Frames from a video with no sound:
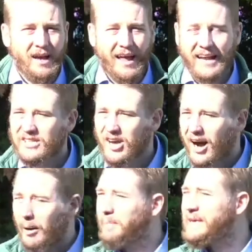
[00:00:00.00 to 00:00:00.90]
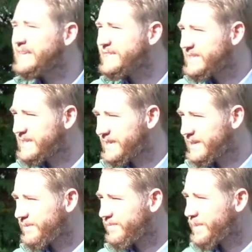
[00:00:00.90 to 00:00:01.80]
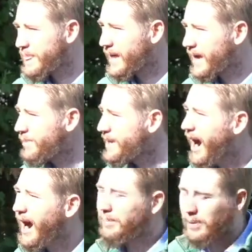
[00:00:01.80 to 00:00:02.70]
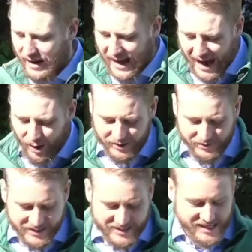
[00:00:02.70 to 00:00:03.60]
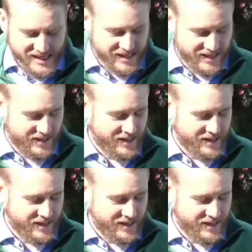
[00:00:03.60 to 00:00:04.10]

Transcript: and I saw a beast coming up out of the sea.